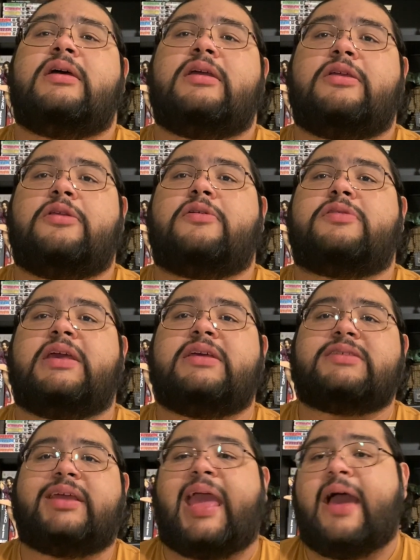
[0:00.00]
you know,
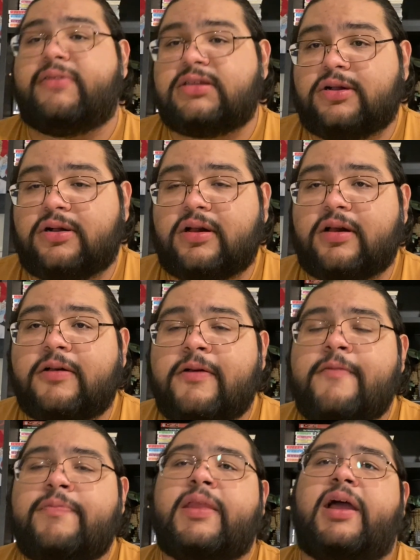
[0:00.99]
things like Avatar
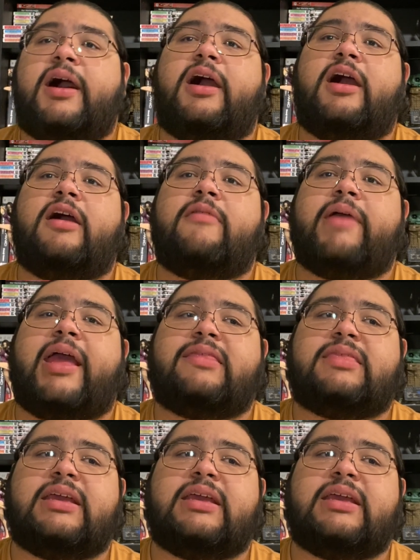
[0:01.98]
and